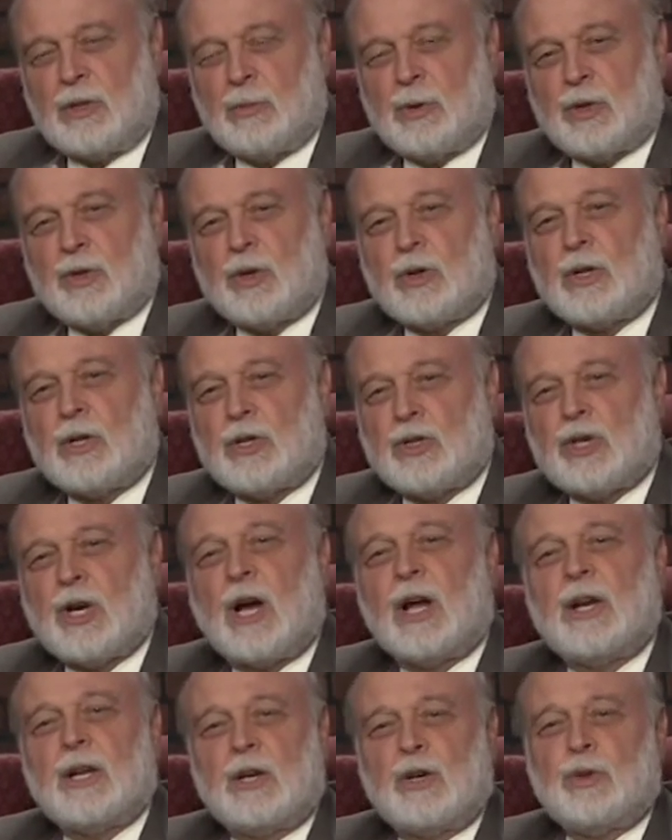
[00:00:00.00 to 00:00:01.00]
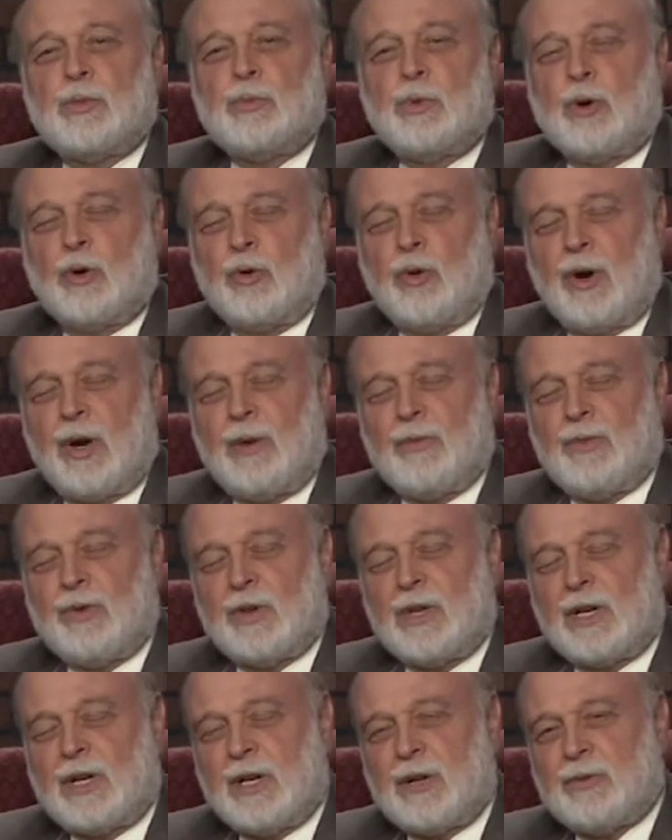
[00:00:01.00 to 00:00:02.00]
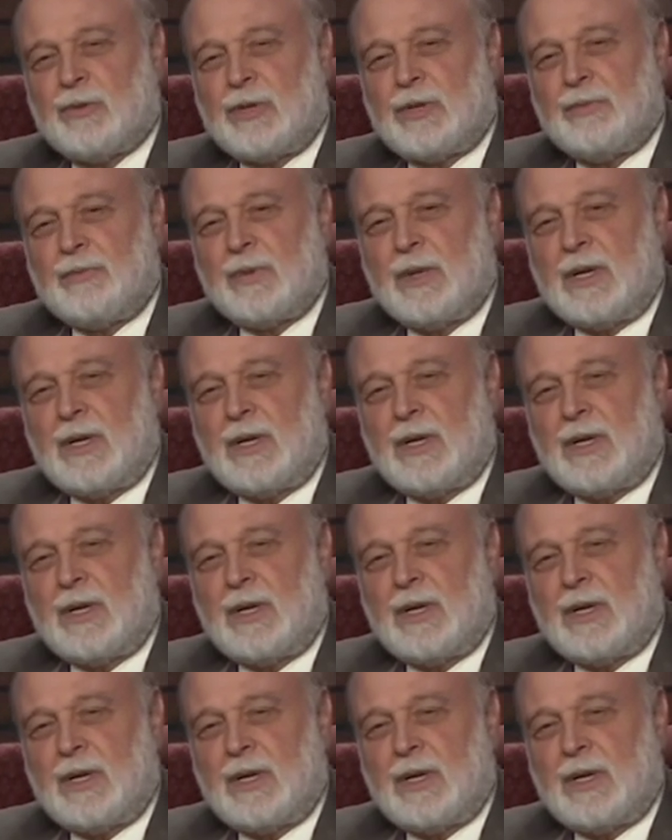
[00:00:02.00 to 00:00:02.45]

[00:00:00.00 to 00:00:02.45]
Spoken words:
maternal and child health program for the country,